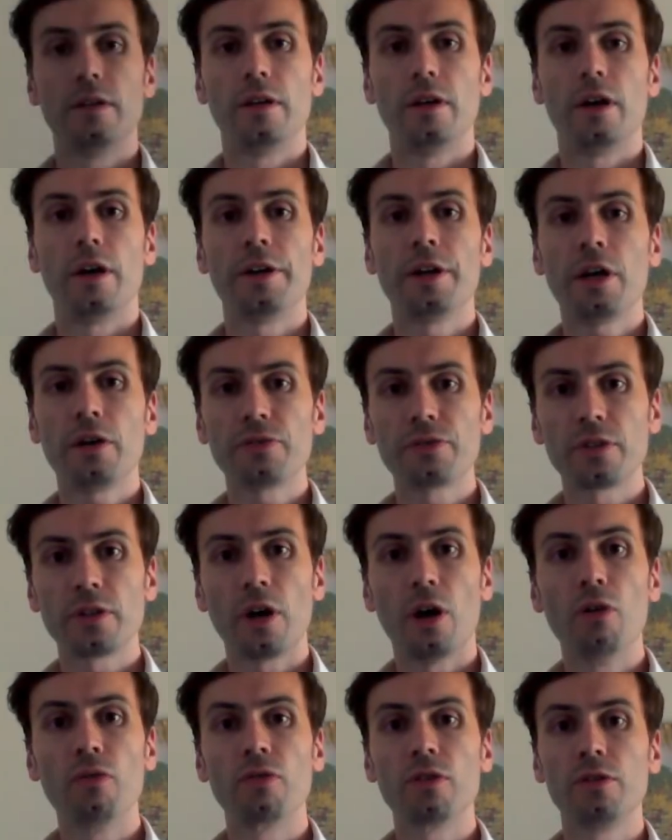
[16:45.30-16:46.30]
An often
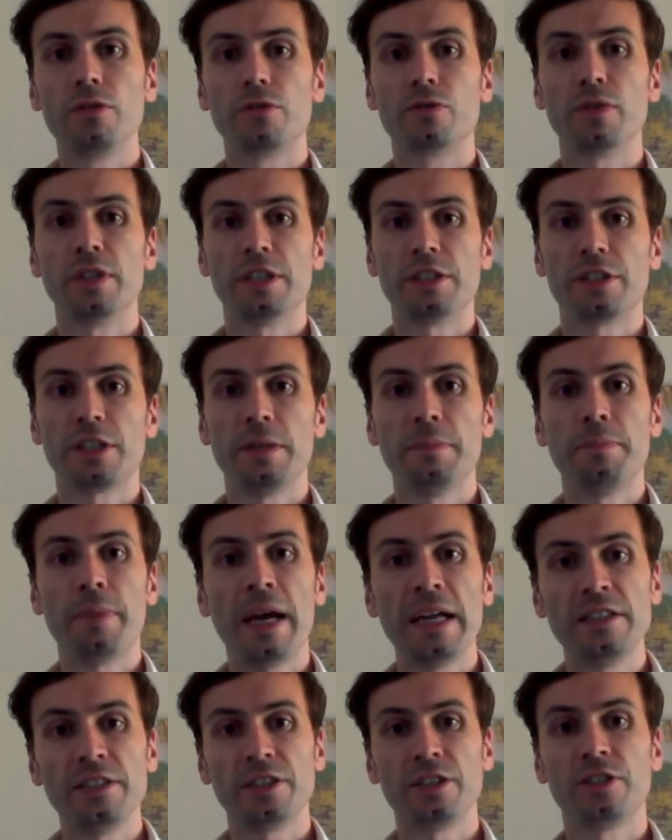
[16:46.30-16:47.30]
overlooked risk in
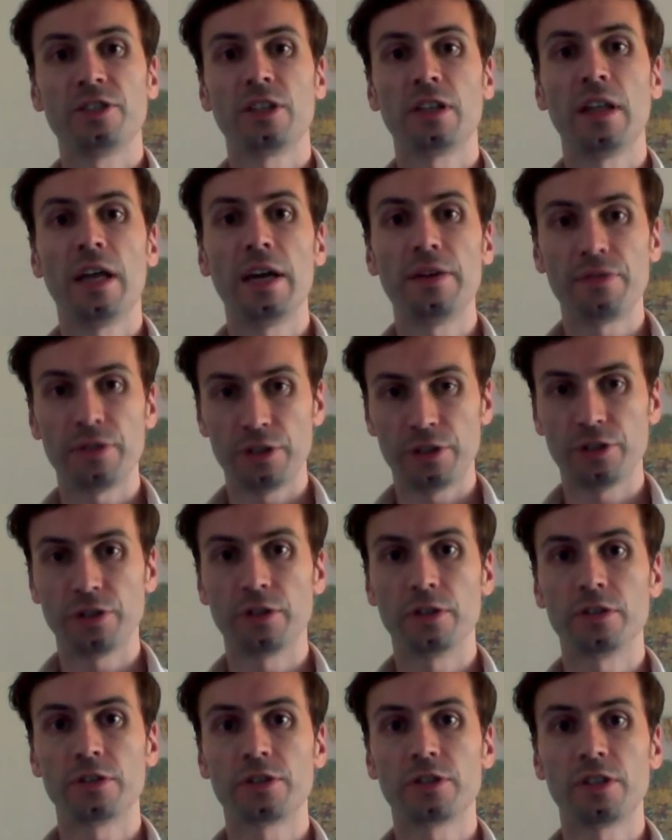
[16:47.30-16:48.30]
pensions and life
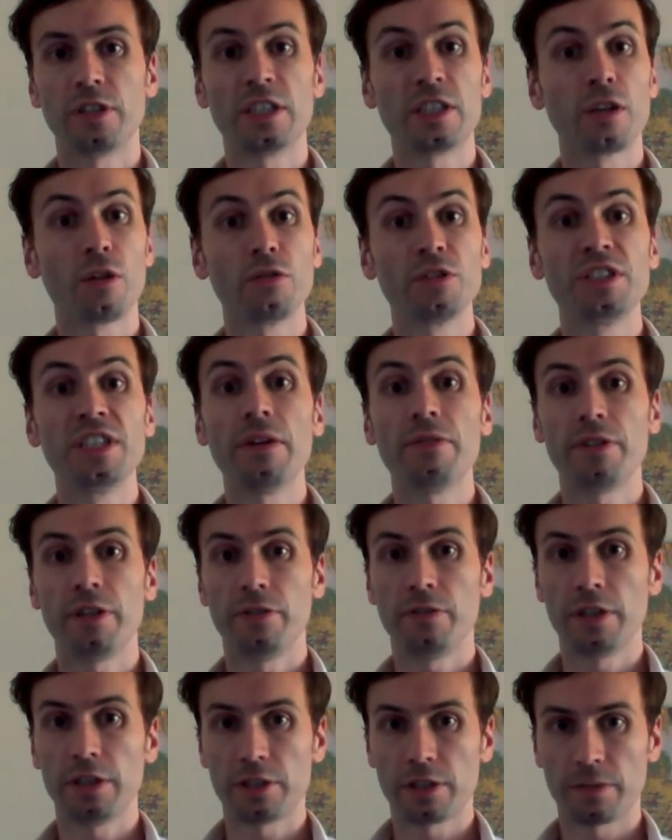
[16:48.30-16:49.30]
insurance is
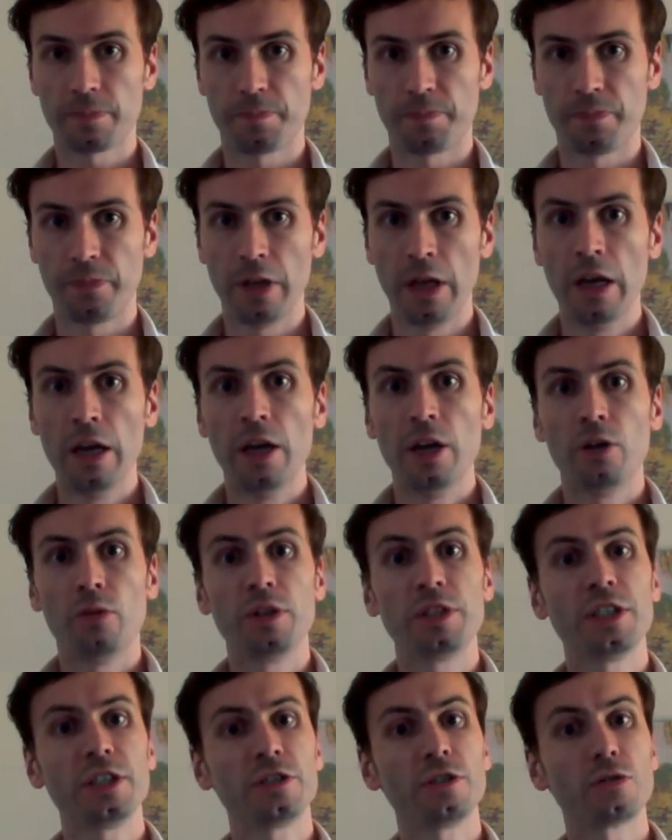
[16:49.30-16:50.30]
longevity risk,
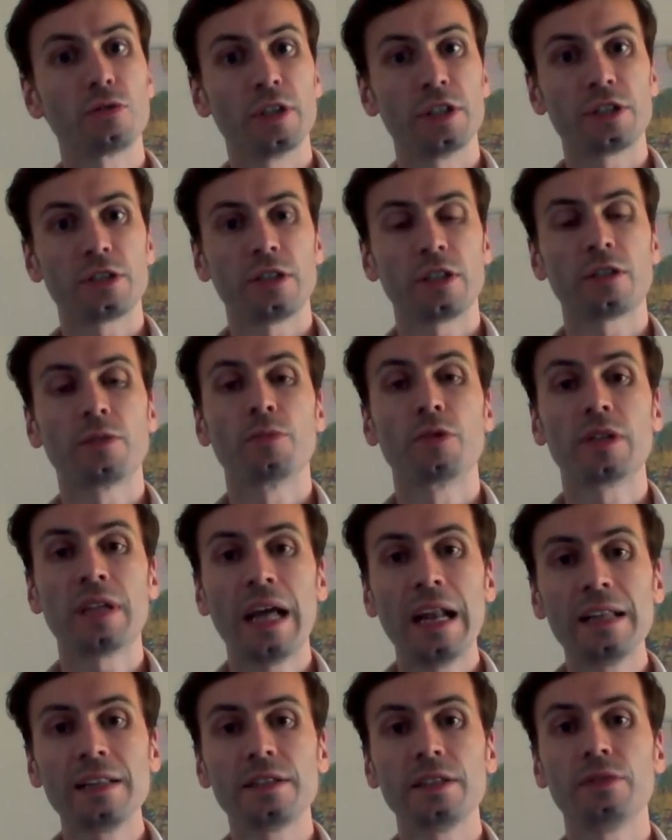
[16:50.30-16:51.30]
which is the risk that the
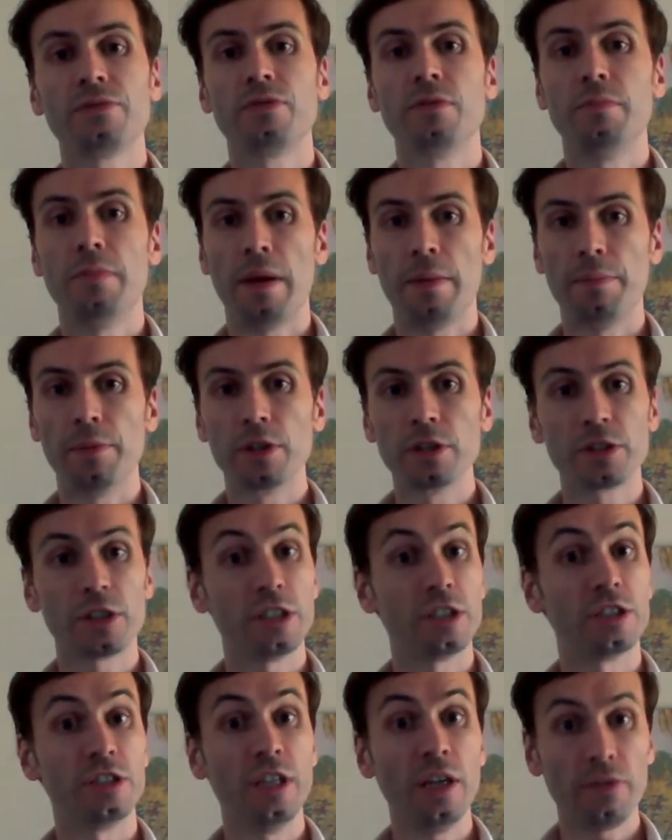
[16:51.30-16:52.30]
mortality of the members
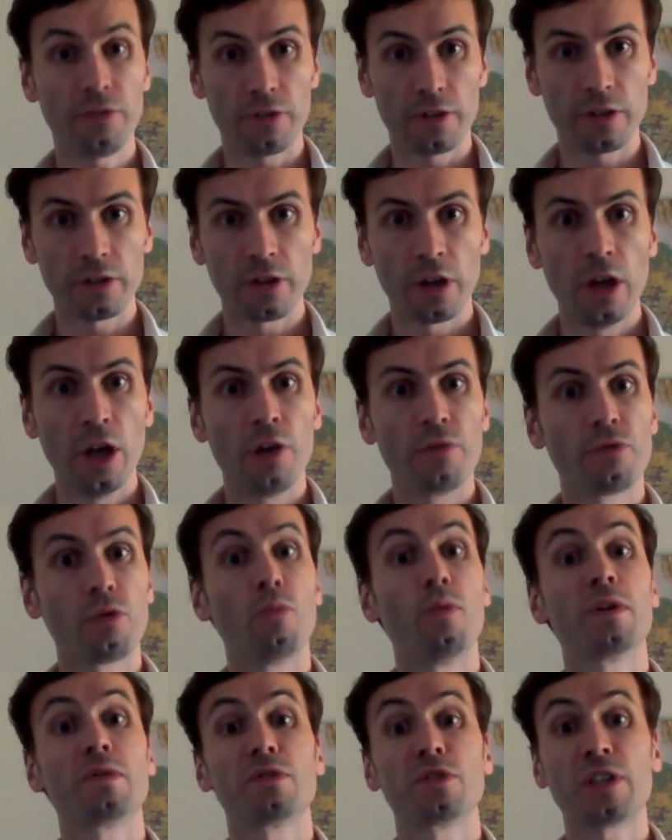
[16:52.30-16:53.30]
is different
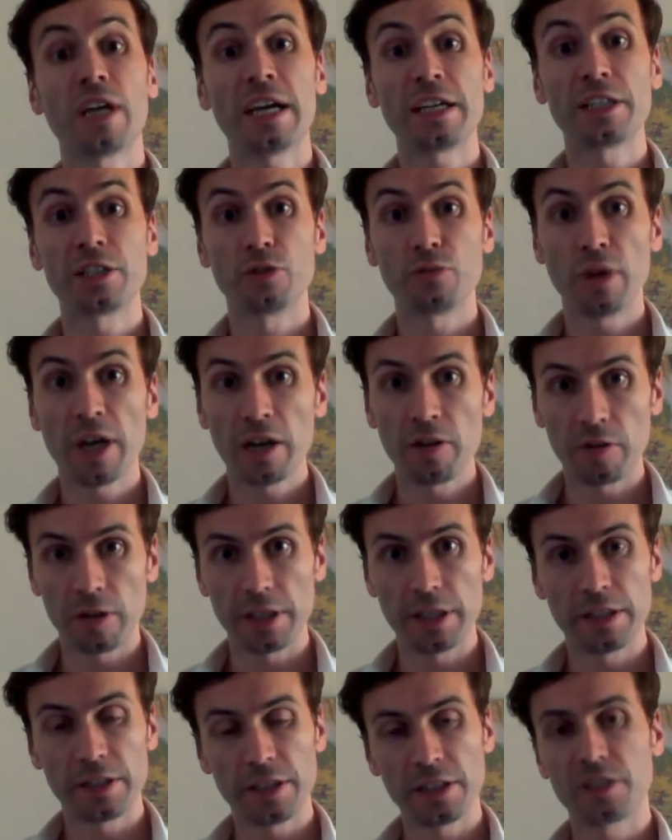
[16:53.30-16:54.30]
from what was
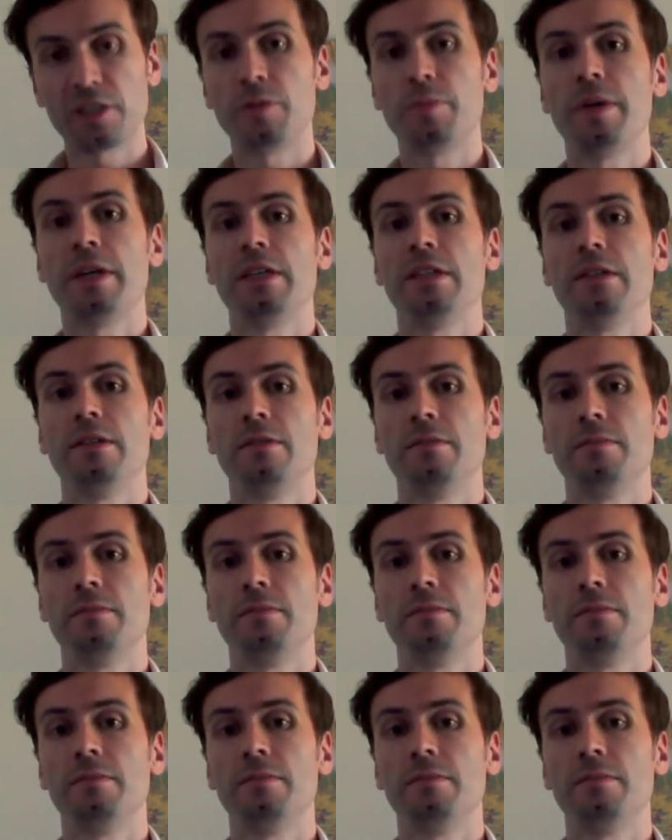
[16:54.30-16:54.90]
actuarially anticipated.